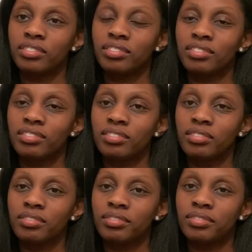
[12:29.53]

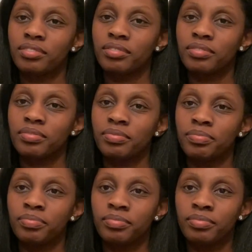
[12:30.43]

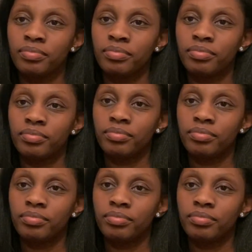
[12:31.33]
No words are spoken by the person on screen.